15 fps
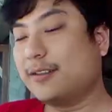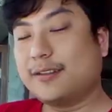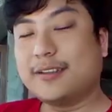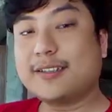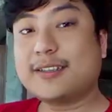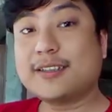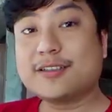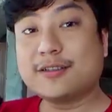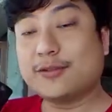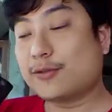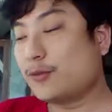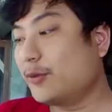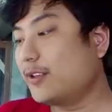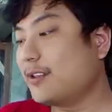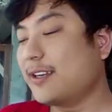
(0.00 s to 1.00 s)
This is to
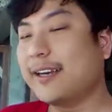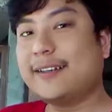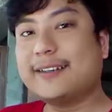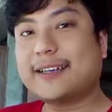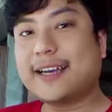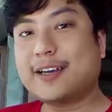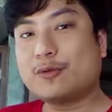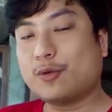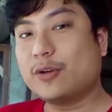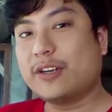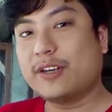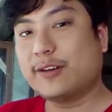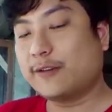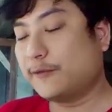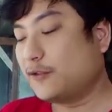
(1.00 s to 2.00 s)
squeeze the entire
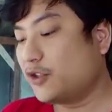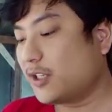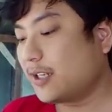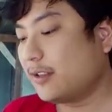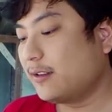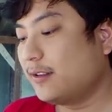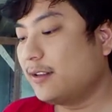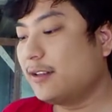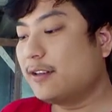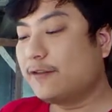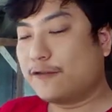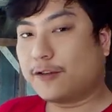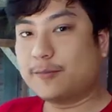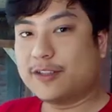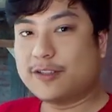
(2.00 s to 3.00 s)
quantity of gel
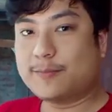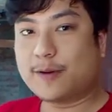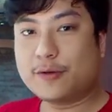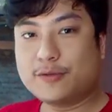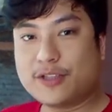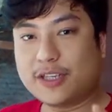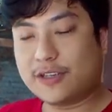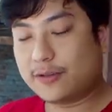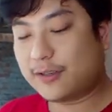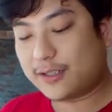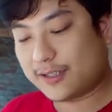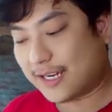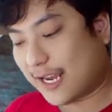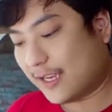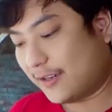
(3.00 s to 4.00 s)
from this pouch into the
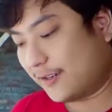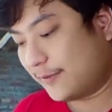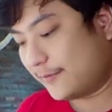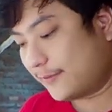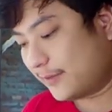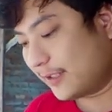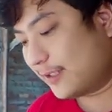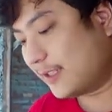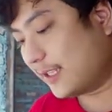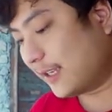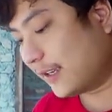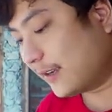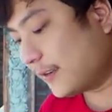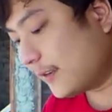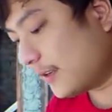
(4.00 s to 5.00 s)
tire. This thing.
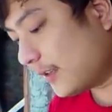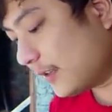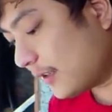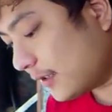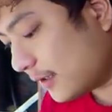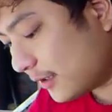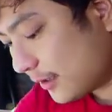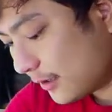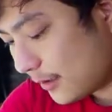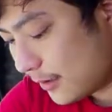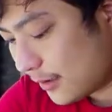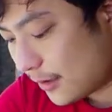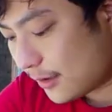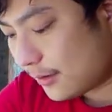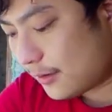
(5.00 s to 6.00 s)

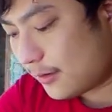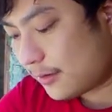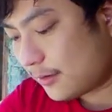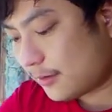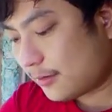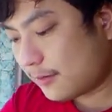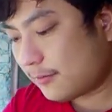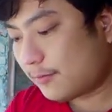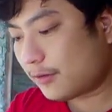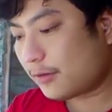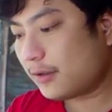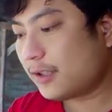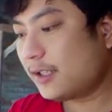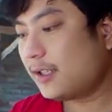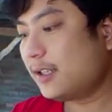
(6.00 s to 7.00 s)
And
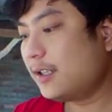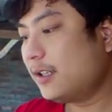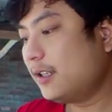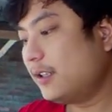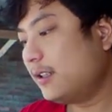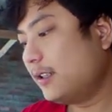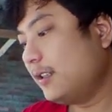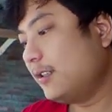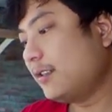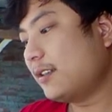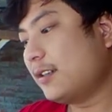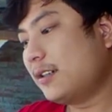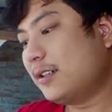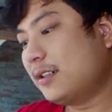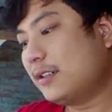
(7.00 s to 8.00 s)
probably these
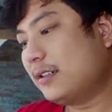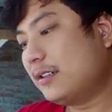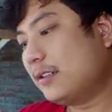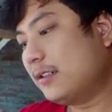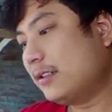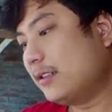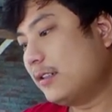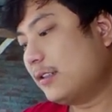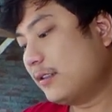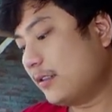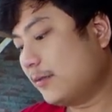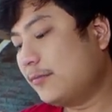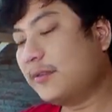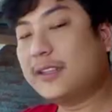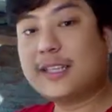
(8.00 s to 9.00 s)
are
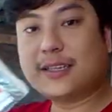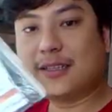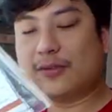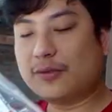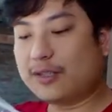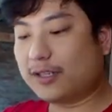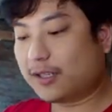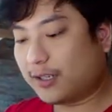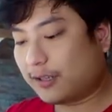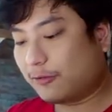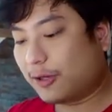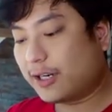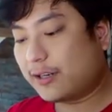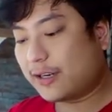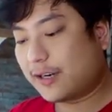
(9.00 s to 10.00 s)
some things which are
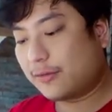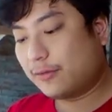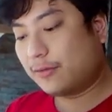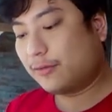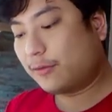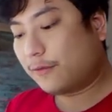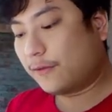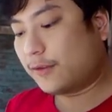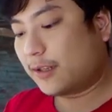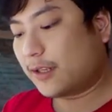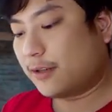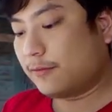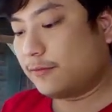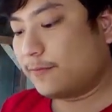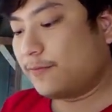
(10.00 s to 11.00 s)
required. I don't know for
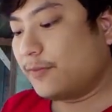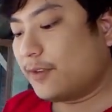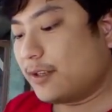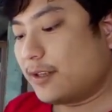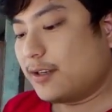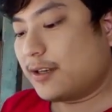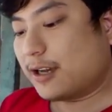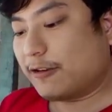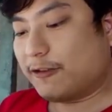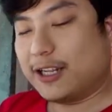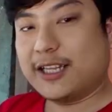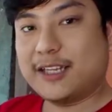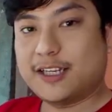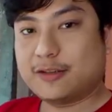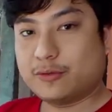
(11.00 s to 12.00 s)
now. I
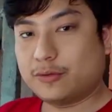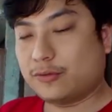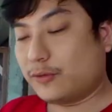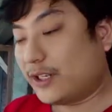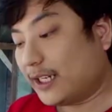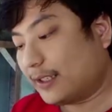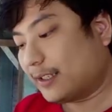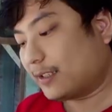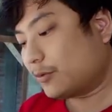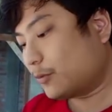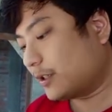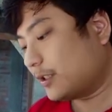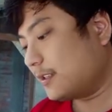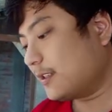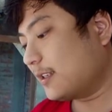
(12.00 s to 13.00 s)
really need to read this
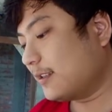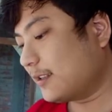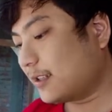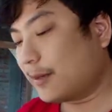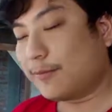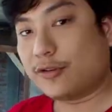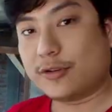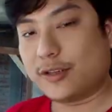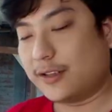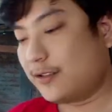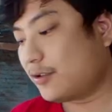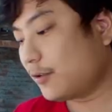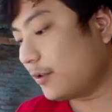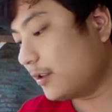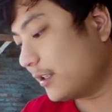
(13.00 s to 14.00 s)
once and then I'm gonna install